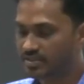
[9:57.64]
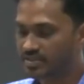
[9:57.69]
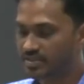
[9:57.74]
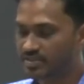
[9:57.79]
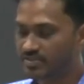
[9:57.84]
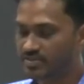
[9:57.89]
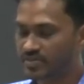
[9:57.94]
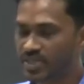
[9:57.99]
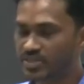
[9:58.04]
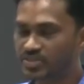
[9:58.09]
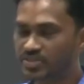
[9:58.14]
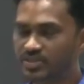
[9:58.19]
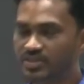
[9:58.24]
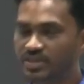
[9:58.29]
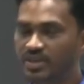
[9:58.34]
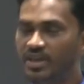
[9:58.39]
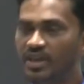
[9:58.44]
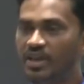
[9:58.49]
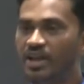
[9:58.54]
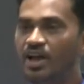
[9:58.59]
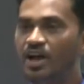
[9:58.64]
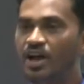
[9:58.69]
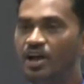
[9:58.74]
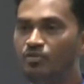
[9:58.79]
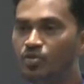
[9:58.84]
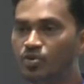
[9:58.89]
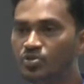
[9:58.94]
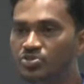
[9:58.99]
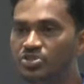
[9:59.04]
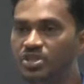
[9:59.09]
iteration, I
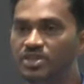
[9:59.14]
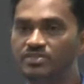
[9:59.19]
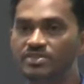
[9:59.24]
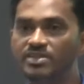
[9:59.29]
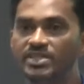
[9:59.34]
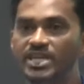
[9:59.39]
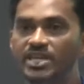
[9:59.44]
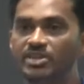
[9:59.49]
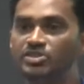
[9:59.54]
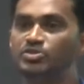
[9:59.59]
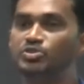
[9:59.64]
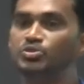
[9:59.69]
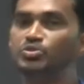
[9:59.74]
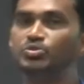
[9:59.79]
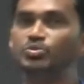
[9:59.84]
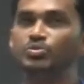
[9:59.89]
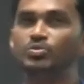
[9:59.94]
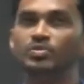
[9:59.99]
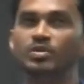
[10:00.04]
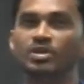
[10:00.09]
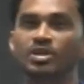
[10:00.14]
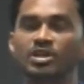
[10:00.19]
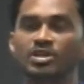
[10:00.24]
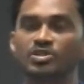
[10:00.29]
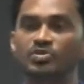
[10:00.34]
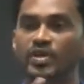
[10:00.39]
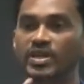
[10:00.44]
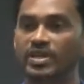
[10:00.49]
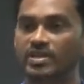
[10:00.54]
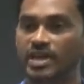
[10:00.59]
want to change the date to
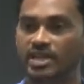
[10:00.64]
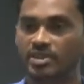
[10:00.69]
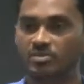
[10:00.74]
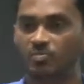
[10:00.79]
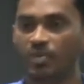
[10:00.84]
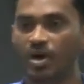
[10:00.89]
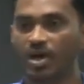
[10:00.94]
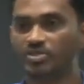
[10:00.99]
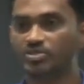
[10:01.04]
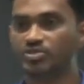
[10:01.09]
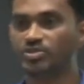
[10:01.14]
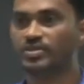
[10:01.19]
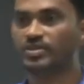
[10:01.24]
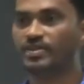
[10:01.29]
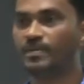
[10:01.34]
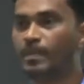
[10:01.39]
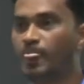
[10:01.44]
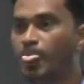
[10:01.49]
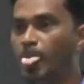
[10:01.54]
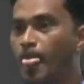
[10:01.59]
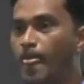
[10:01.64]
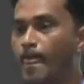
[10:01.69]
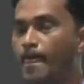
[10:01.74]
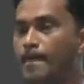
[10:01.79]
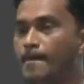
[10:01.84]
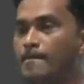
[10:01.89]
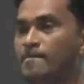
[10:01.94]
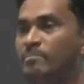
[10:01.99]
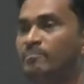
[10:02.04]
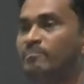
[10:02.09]
29th March,
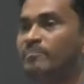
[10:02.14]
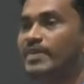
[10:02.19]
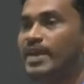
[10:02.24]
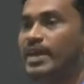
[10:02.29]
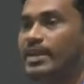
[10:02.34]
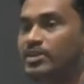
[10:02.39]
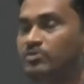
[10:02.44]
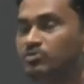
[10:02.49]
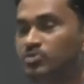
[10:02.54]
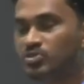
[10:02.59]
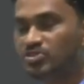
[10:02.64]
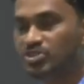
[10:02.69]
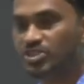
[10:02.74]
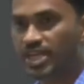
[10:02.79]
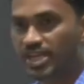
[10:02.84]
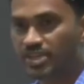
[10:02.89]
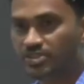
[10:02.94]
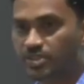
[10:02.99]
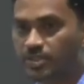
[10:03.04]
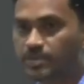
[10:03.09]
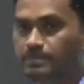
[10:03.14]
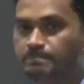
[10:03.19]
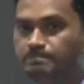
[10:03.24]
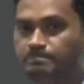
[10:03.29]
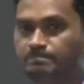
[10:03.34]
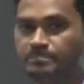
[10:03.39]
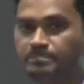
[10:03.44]
and it would change it.